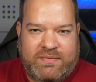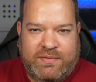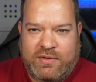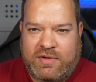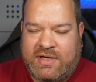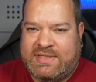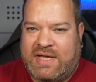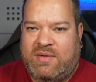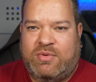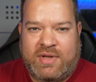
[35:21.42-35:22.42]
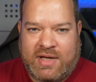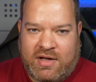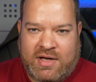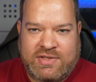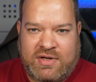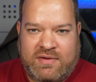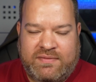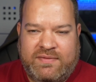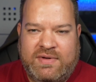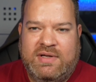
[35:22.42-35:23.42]
food on your table, all that kind of
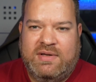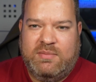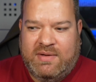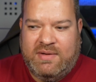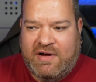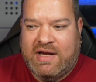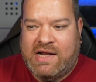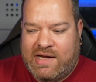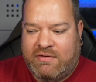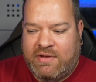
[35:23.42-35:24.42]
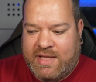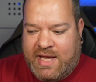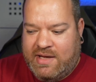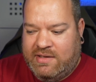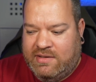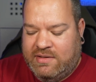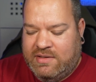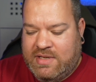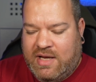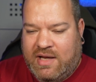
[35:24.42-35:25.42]
stuff. Be very clear on that.
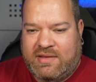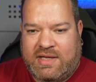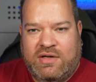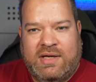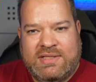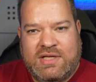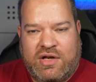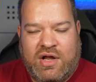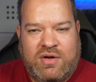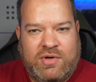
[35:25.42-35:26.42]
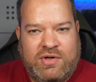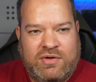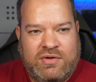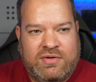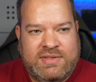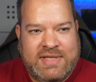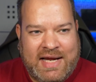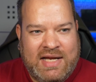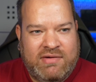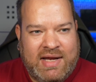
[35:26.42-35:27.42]
I think you need to know what your
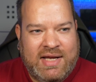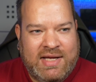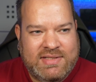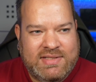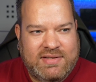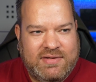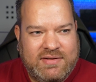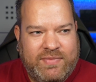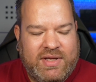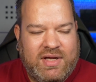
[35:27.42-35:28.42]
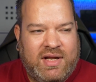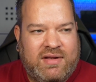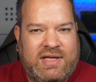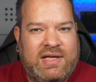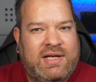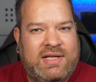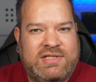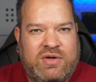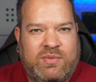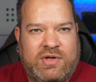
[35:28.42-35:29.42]
daily rate is, and I think you need
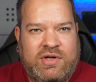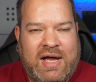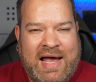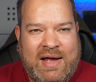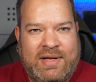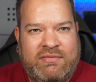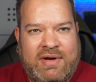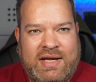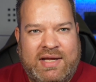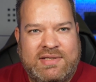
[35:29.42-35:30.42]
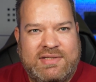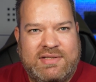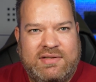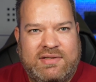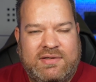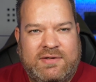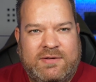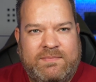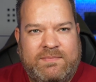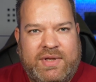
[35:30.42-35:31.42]
to know what your hourly rate is.
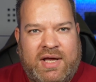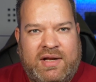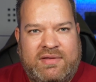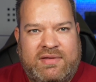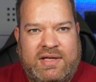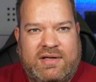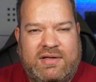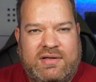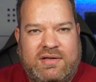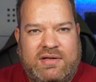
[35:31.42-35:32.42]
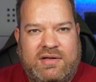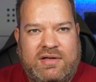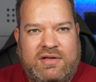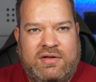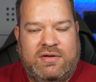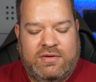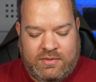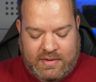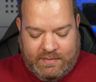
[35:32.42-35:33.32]
And I think you